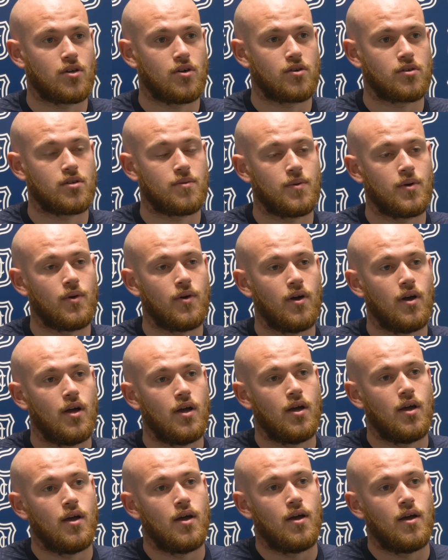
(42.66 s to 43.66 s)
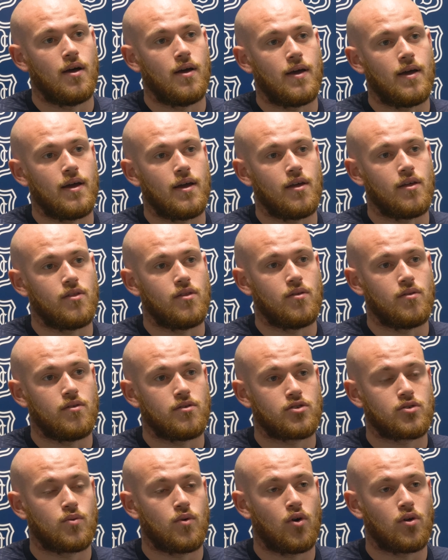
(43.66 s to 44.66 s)
talks about uh, the
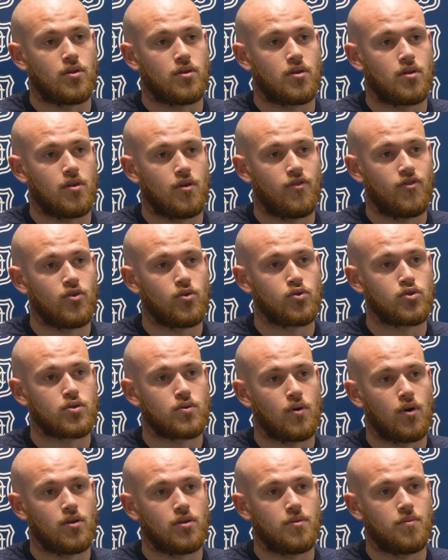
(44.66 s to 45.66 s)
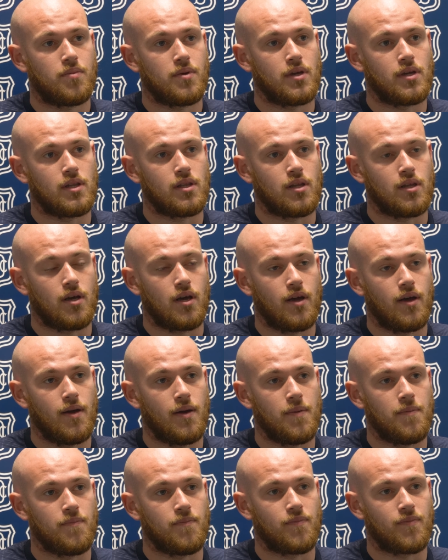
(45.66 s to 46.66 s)
squad, the full squad being
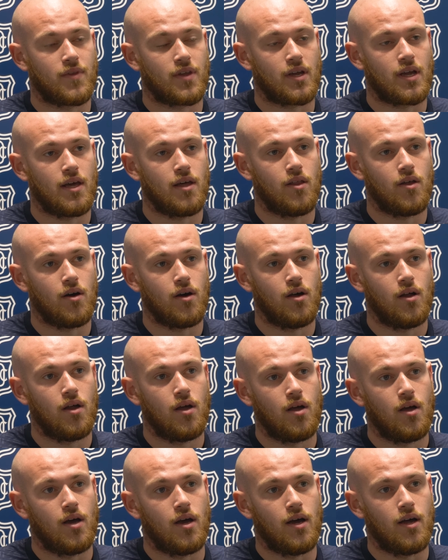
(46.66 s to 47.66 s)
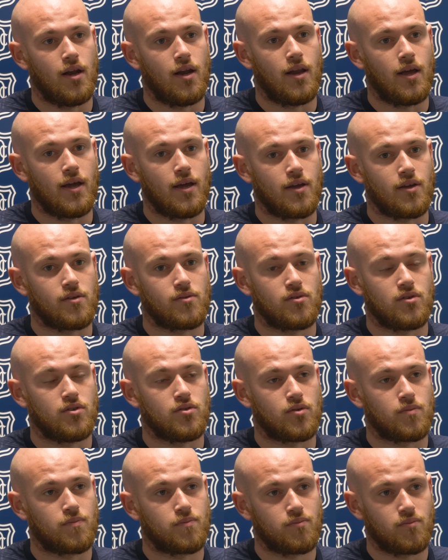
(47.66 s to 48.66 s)
um, together and uh, you
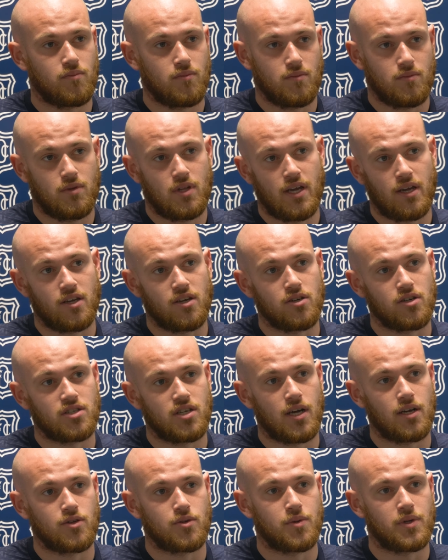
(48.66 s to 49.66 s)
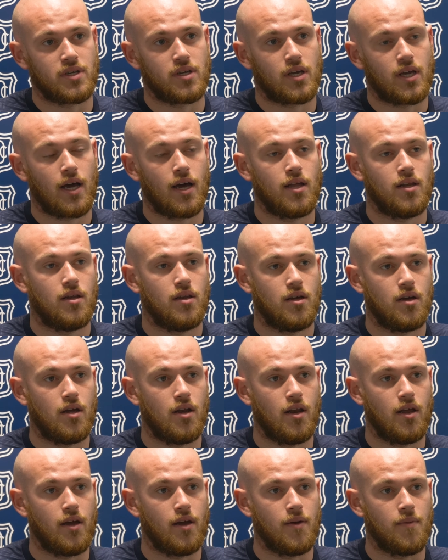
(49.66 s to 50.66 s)
know taking your chance when you can
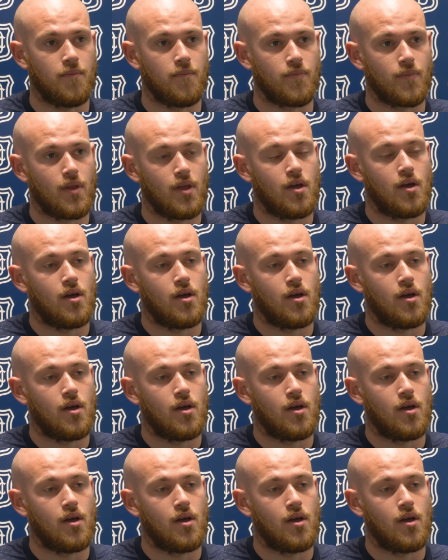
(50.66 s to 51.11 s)
and um,